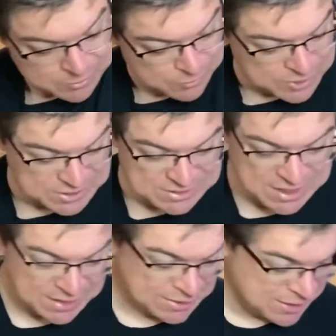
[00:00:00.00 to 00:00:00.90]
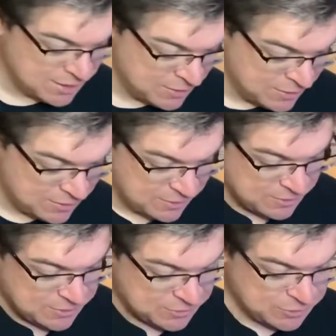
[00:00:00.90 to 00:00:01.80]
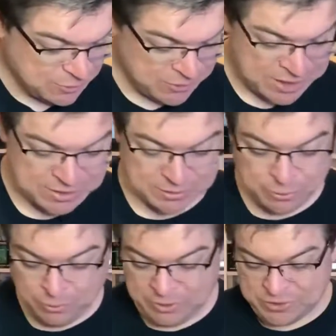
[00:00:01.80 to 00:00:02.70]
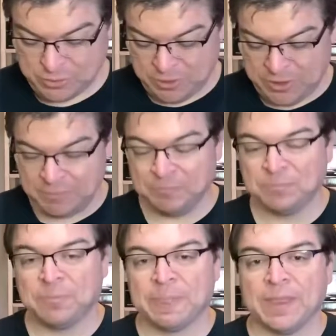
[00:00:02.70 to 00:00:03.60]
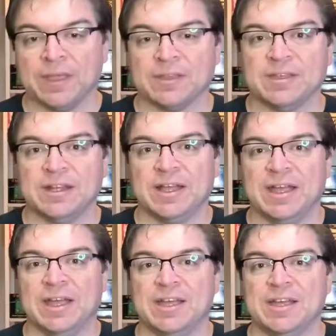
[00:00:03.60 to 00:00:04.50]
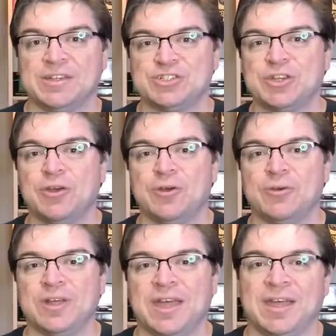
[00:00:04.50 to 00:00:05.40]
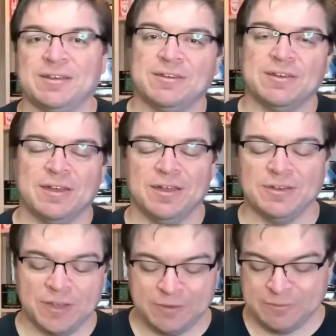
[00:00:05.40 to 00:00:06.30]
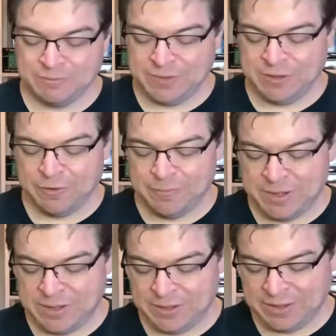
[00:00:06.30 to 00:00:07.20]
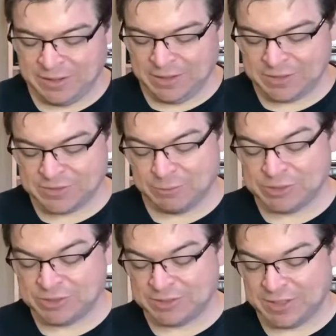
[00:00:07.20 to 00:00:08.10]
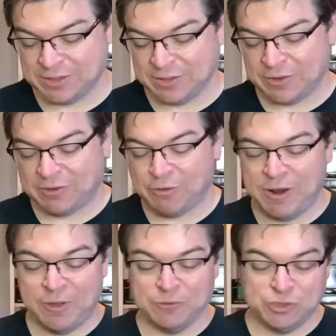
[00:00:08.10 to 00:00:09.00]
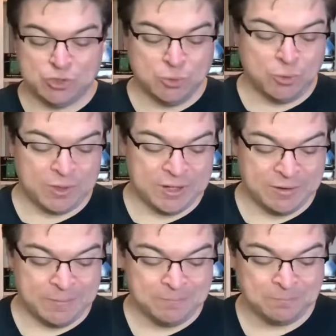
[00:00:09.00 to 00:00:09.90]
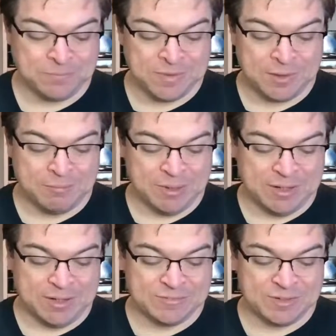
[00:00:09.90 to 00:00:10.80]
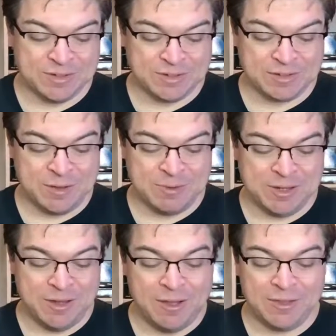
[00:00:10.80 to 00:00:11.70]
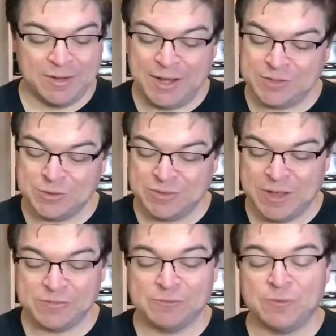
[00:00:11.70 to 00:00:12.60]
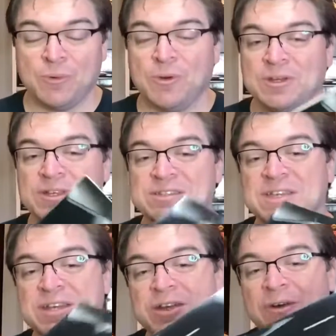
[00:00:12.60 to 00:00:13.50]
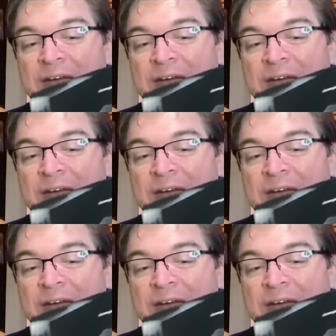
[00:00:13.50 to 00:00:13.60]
one stack there. So, okay, the coolest one that I showed at another video of mine at the end, because it was just like the crown jewel here, but is a coming holiday 2004 Nintendo